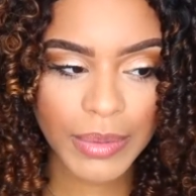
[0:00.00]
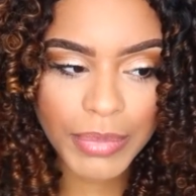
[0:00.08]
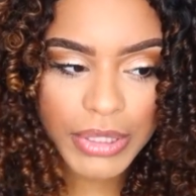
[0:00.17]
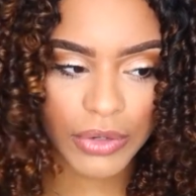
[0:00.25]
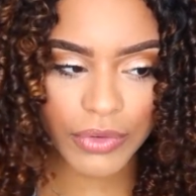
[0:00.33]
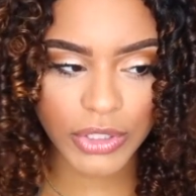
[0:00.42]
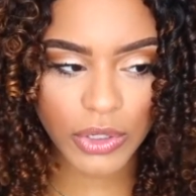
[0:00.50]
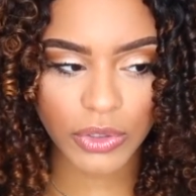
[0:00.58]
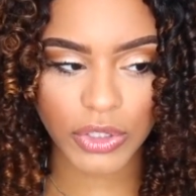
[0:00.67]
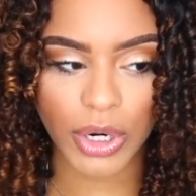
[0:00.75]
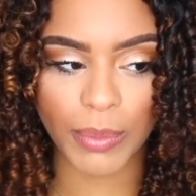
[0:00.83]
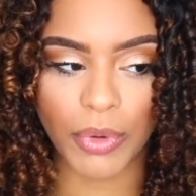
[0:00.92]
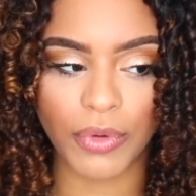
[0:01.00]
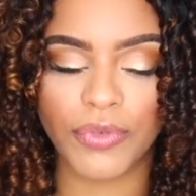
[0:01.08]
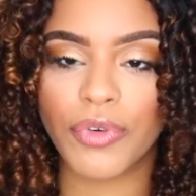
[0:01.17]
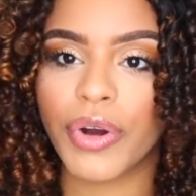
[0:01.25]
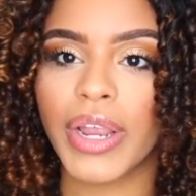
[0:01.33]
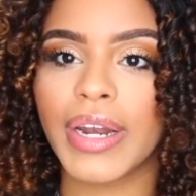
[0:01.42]
But the results are
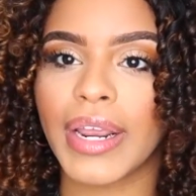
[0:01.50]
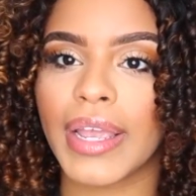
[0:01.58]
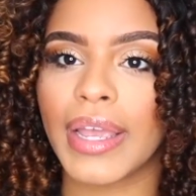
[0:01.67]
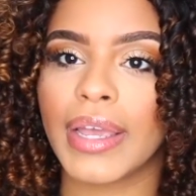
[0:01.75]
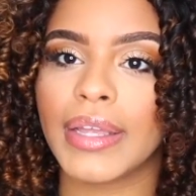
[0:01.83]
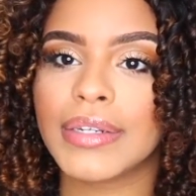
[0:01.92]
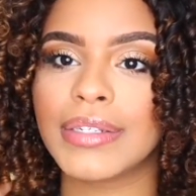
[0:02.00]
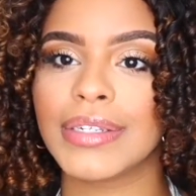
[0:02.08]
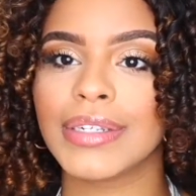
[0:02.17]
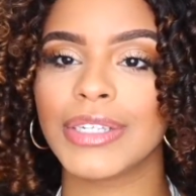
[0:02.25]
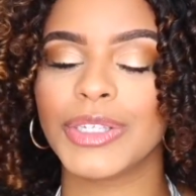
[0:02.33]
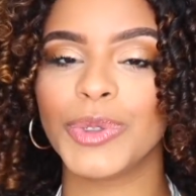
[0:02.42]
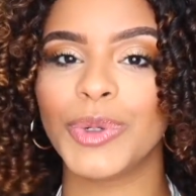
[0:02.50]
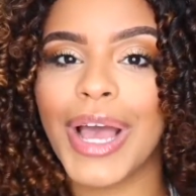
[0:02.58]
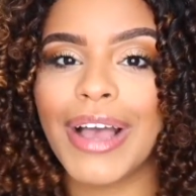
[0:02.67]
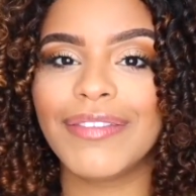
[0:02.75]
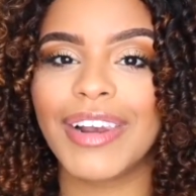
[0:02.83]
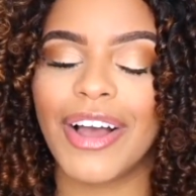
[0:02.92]
both great and you will
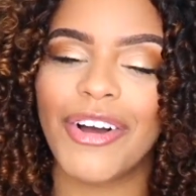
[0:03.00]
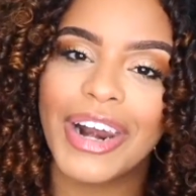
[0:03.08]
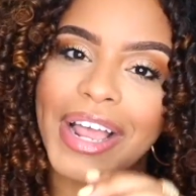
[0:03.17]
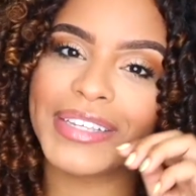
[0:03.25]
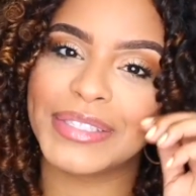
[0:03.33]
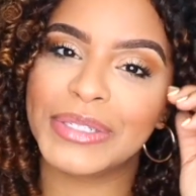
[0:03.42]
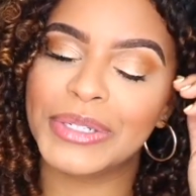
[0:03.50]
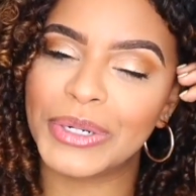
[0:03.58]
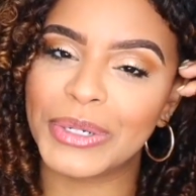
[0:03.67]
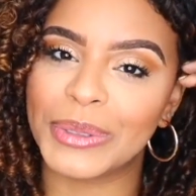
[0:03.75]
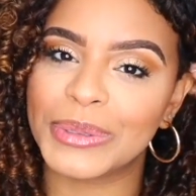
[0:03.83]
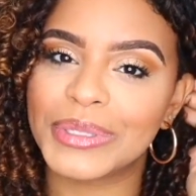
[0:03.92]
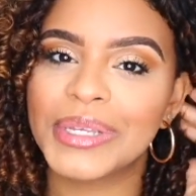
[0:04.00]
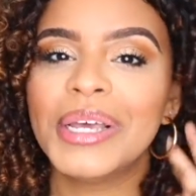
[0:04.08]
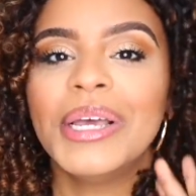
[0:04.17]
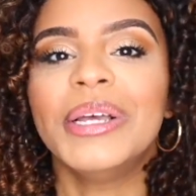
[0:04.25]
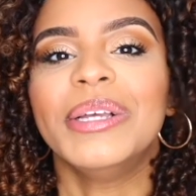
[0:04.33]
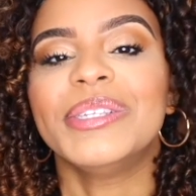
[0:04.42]
have long lasting curls.
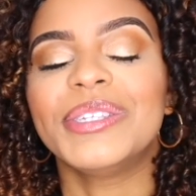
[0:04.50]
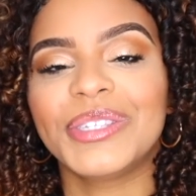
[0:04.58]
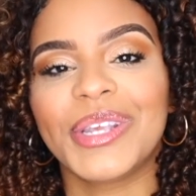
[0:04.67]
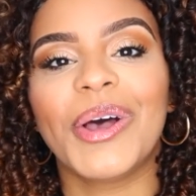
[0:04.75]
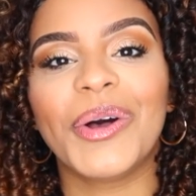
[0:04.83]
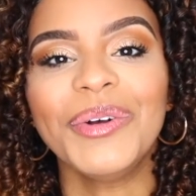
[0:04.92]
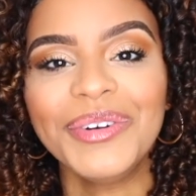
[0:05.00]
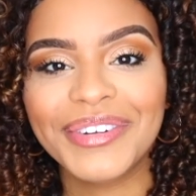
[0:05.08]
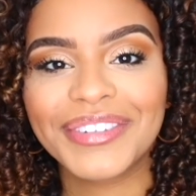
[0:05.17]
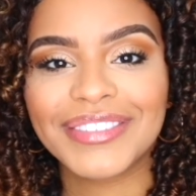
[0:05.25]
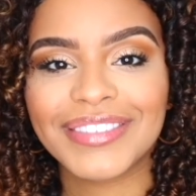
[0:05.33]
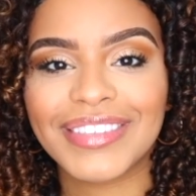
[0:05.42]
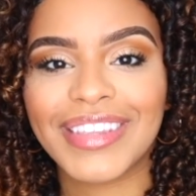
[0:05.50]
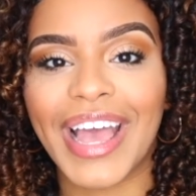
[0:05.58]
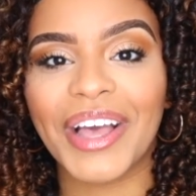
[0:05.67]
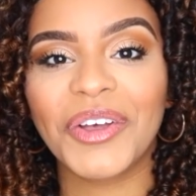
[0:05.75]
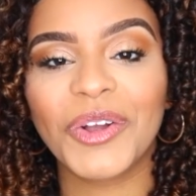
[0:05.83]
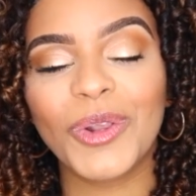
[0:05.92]
So
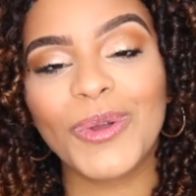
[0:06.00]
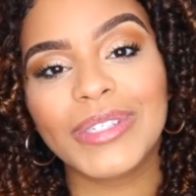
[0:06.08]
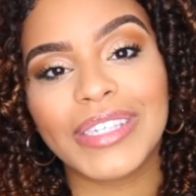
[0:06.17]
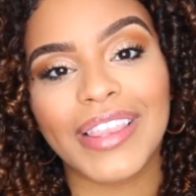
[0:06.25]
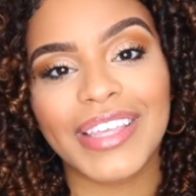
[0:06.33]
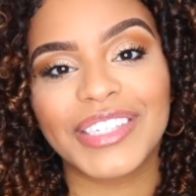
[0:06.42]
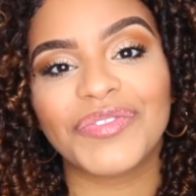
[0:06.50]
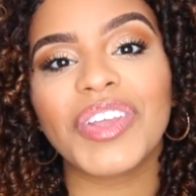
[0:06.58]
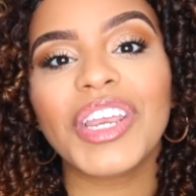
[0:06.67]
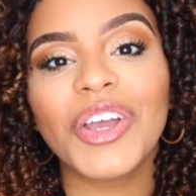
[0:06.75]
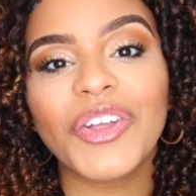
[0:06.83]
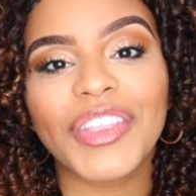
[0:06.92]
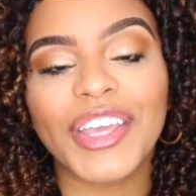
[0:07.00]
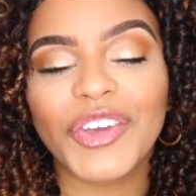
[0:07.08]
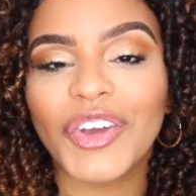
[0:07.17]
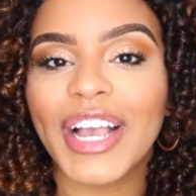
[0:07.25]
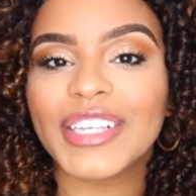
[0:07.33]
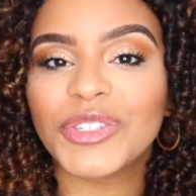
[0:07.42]
that concludes this video. Thank
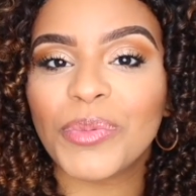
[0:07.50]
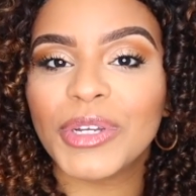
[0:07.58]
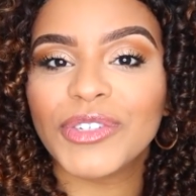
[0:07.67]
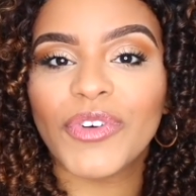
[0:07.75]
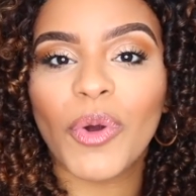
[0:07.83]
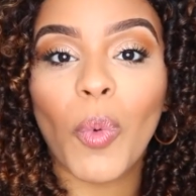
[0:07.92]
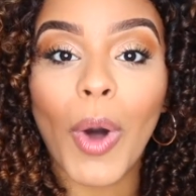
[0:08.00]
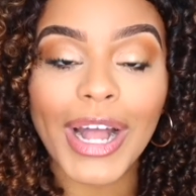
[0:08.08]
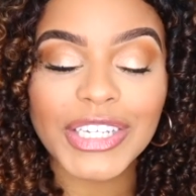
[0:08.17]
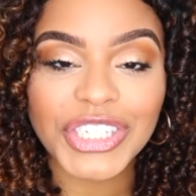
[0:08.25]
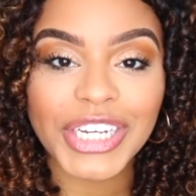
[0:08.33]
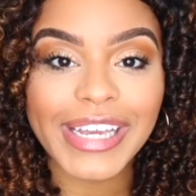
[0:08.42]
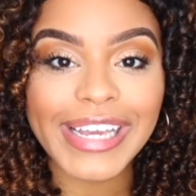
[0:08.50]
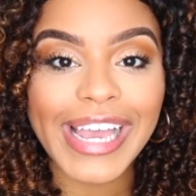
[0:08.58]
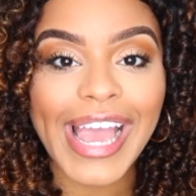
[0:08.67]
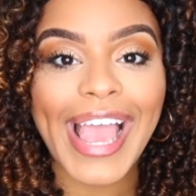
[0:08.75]
you guys so much for watching.